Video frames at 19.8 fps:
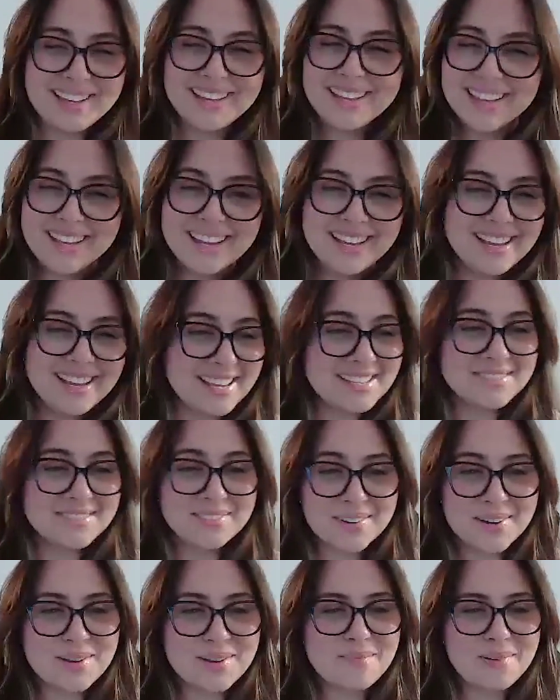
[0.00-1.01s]
He's
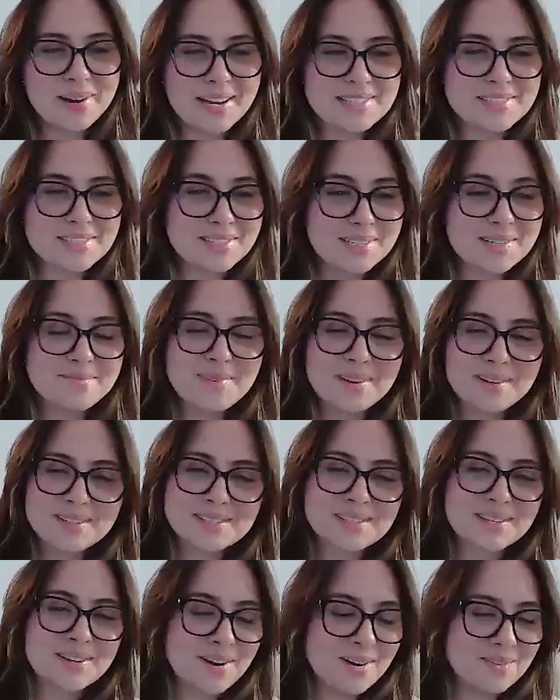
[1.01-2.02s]
very passionate about
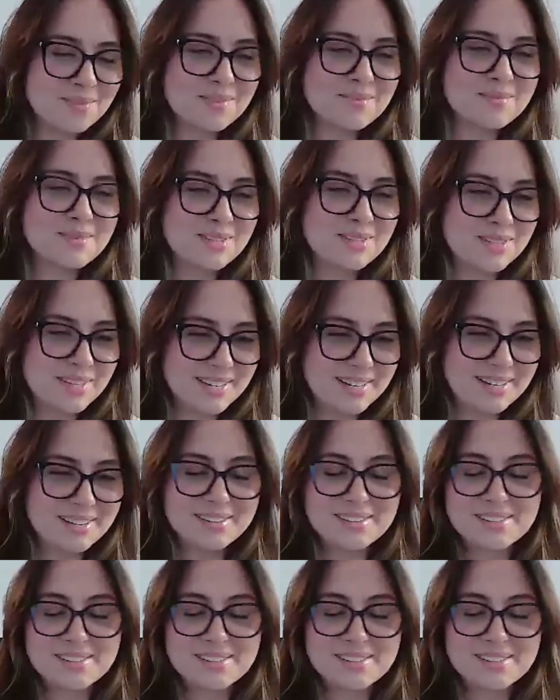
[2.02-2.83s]
his coffee machine here.